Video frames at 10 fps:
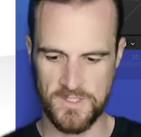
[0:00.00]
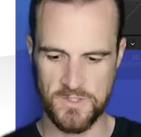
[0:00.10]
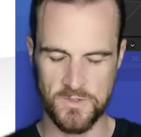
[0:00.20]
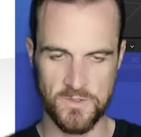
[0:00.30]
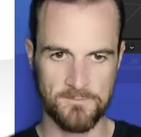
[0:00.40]

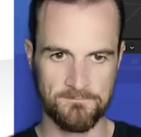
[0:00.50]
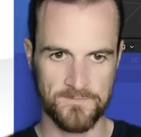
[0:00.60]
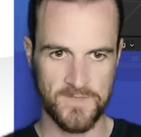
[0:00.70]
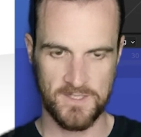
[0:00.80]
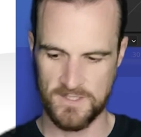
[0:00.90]
for you.
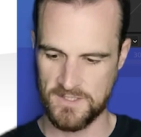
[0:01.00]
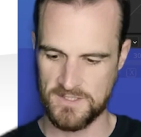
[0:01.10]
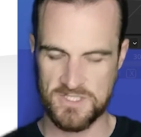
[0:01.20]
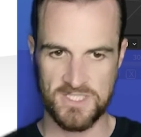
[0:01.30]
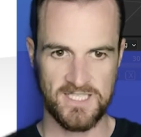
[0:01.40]

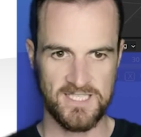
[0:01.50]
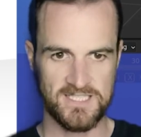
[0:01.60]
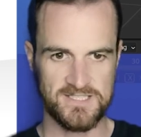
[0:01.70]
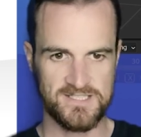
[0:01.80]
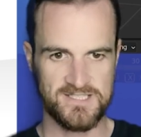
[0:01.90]

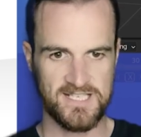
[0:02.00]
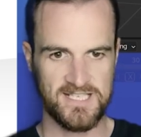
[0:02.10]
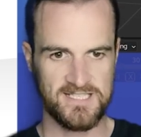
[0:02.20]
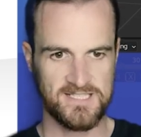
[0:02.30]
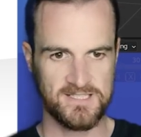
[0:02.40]
G and
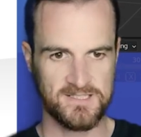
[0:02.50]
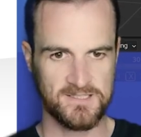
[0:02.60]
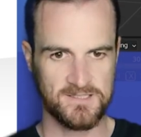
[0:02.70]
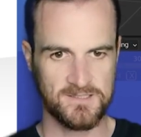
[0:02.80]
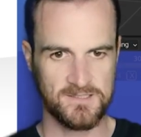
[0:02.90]
Z.